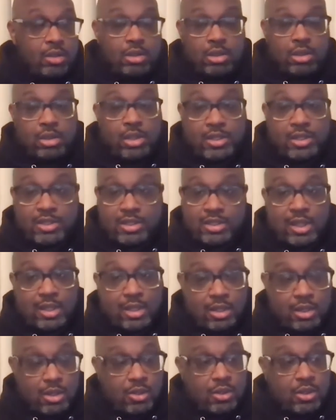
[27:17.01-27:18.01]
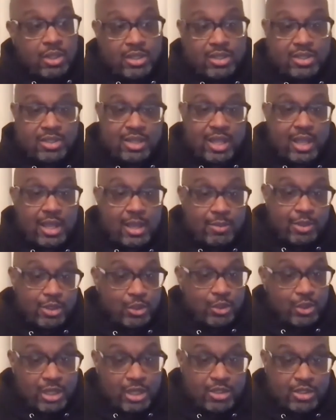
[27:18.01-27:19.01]
let's, you know, let's stay up. Did
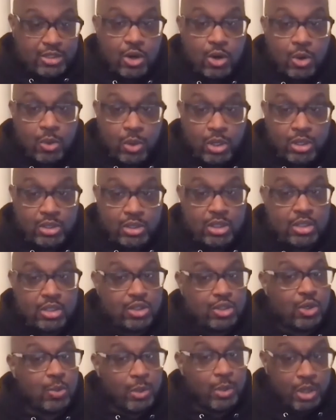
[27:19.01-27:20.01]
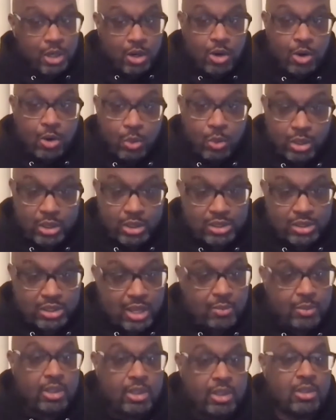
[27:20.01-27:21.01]
you get your homework done? Show me your homework
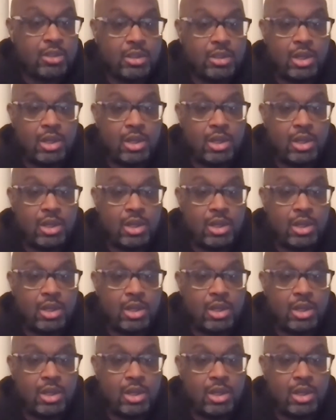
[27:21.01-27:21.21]
assignment.